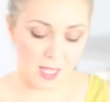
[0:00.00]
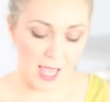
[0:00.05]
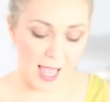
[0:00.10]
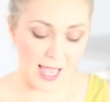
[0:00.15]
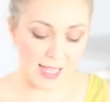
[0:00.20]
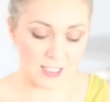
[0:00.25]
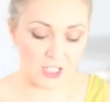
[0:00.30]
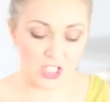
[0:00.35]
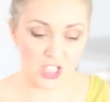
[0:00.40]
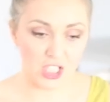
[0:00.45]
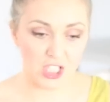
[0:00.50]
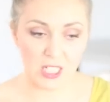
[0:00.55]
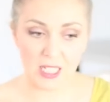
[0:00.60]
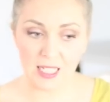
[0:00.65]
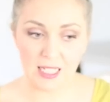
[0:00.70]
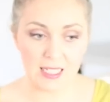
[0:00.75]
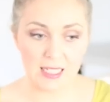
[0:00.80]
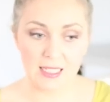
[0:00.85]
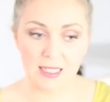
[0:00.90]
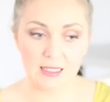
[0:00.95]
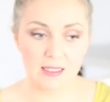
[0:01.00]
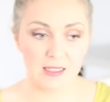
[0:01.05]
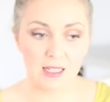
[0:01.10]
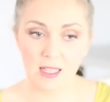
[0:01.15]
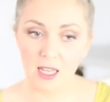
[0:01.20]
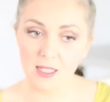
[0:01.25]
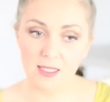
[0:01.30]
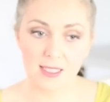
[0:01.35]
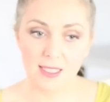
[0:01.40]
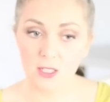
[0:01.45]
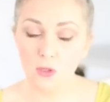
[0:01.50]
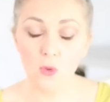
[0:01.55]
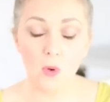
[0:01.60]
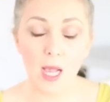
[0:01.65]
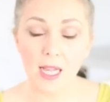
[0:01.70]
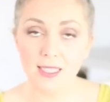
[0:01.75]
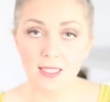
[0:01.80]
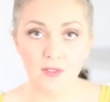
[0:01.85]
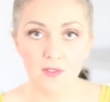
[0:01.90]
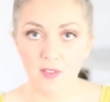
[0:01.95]
And she still
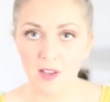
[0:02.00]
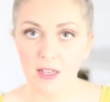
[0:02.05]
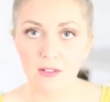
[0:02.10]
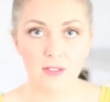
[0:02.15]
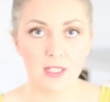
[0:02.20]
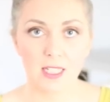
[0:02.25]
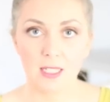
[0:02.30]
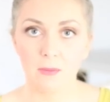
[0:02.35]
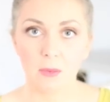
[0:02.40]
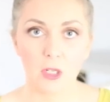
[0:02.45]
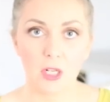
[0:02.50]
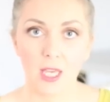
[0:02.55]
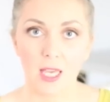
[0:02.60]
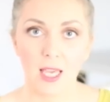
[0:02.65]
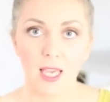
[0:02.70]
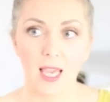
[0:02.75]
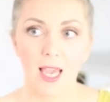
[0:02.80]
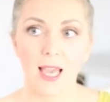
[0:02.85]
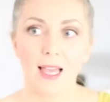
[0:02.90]
hasn't found anybody.